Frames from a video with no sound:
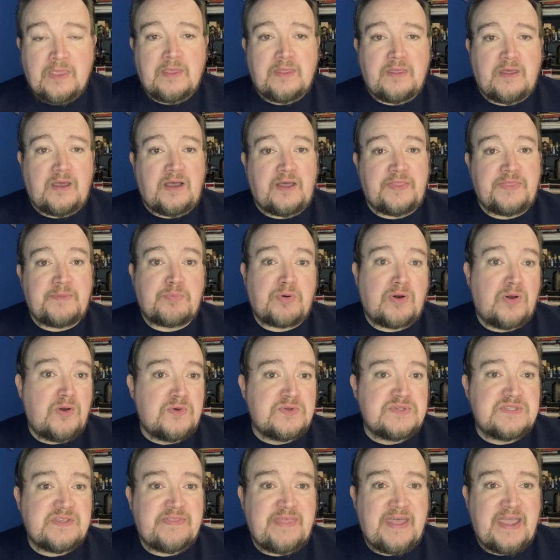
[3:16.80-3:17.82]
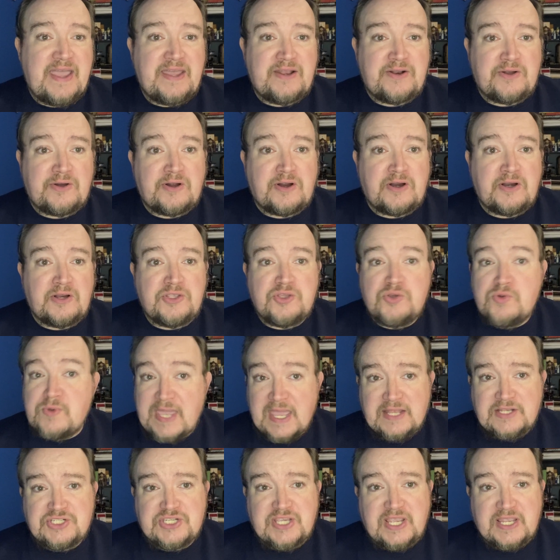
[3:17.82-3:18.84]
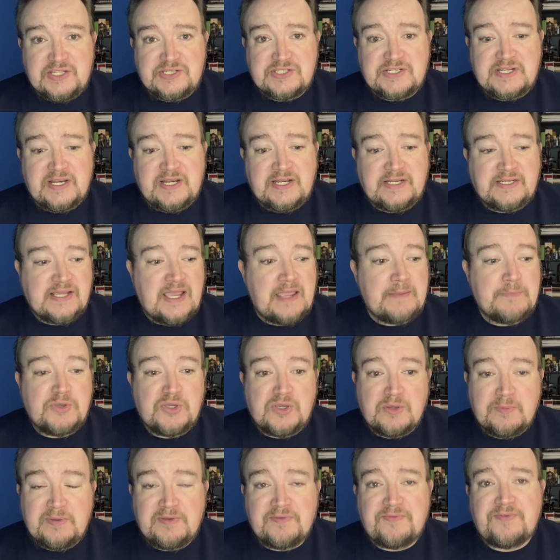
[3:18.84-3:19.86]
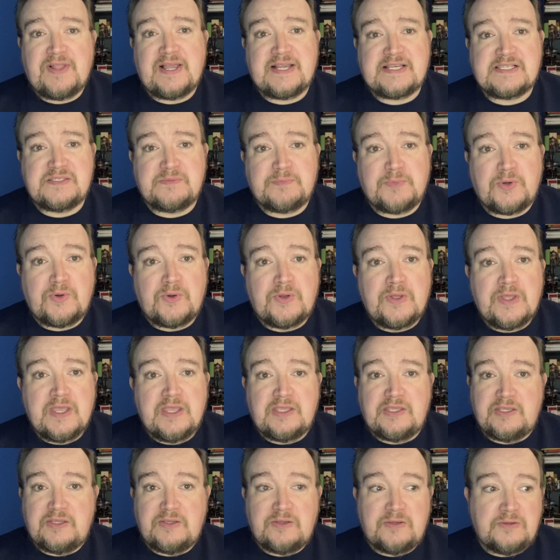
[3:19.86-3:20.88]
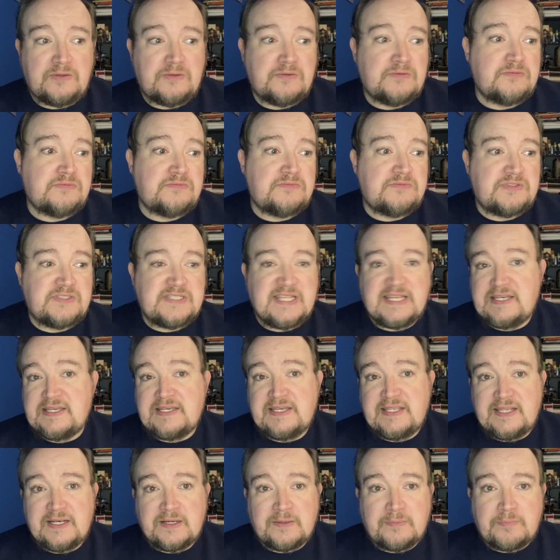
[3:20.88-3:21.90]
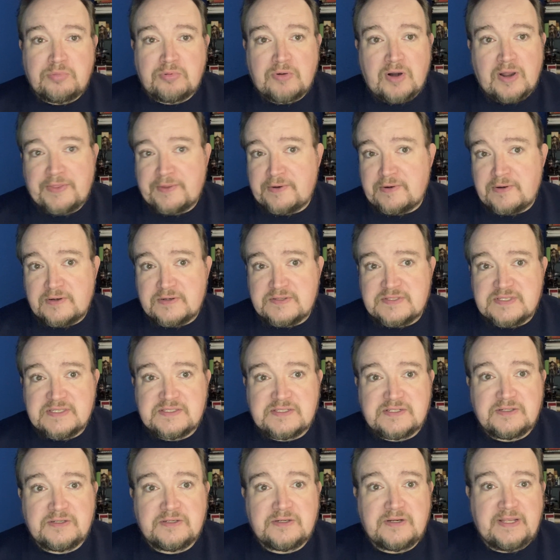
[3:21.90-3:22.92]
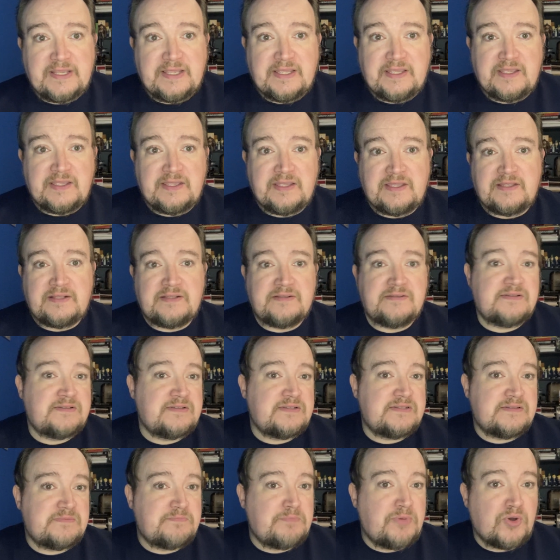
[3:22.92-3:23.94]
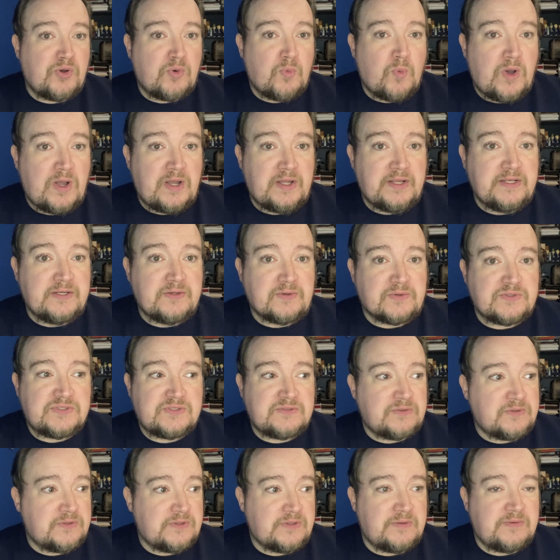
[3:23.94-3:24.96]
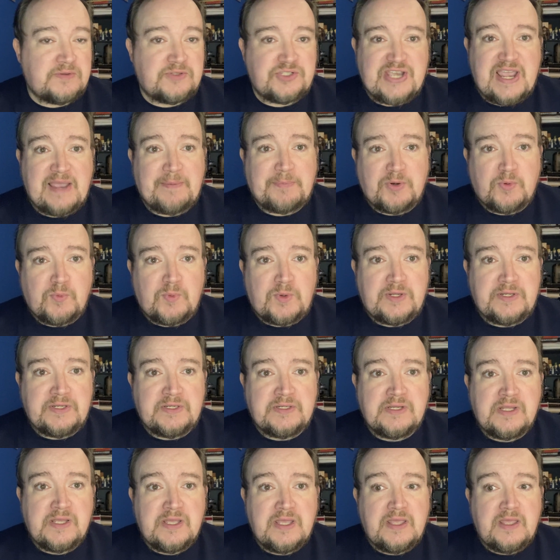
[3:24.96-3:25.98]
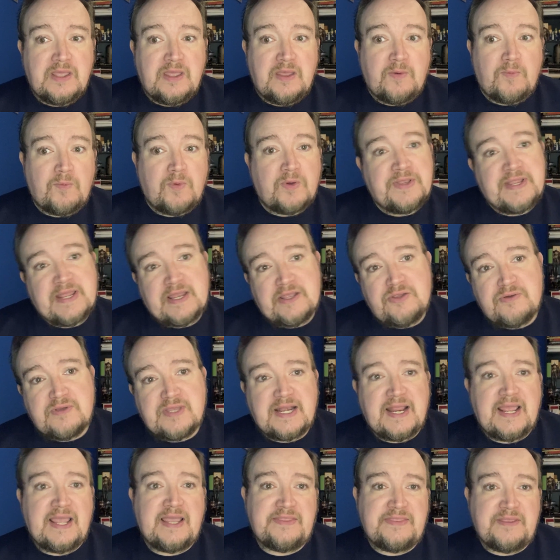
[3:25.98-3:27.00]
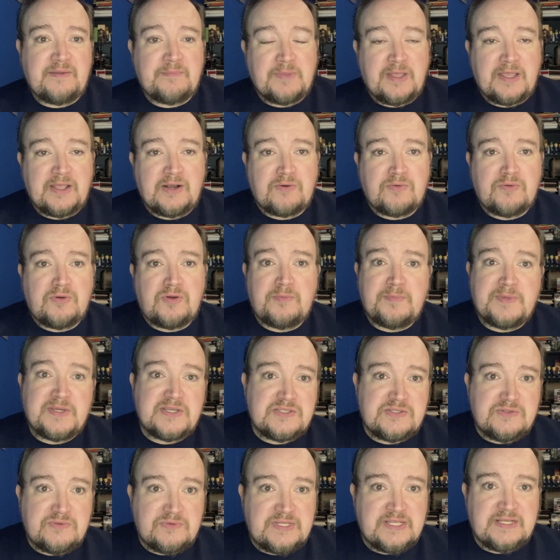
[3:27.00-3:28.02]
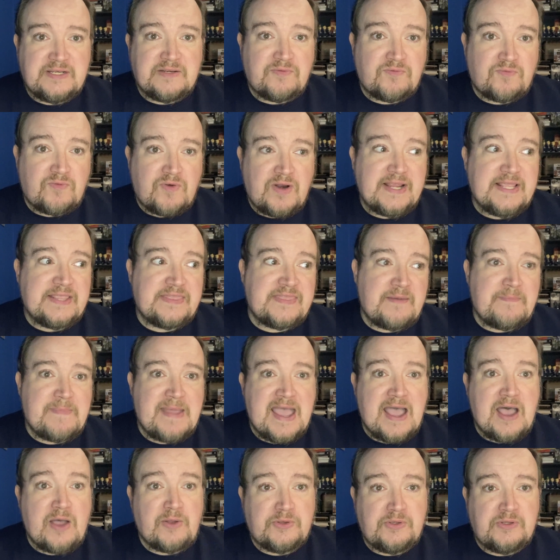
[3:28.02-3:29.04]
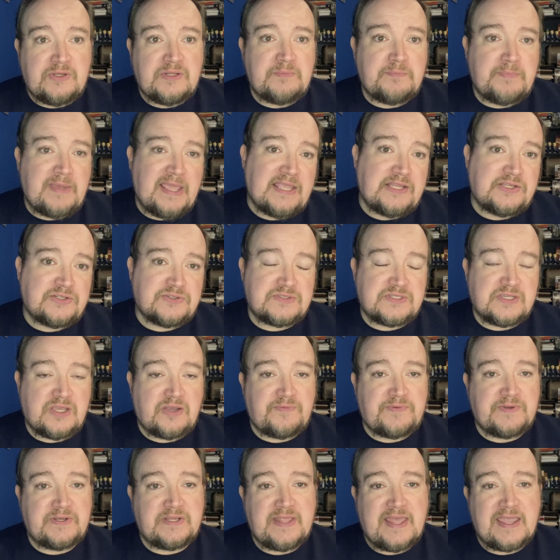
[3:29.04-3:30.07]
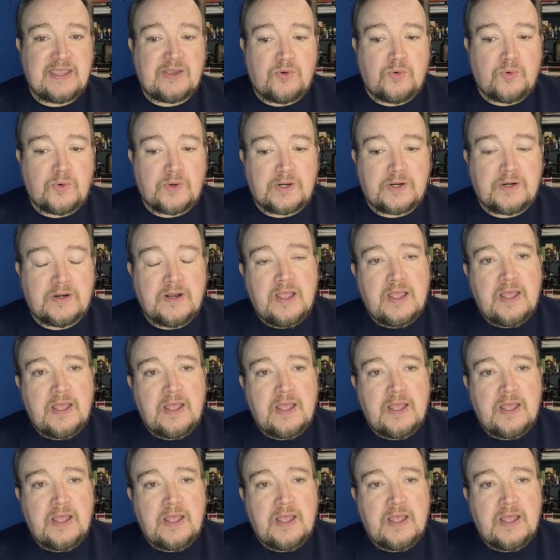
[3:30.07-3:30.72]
The pros of that are you can change it anytime. You can be flexible. You didn't need a brother or sister in book one or the chapter one. Well, now you can add them later on because you didn't write them out. You didn't paint yourself into that corner.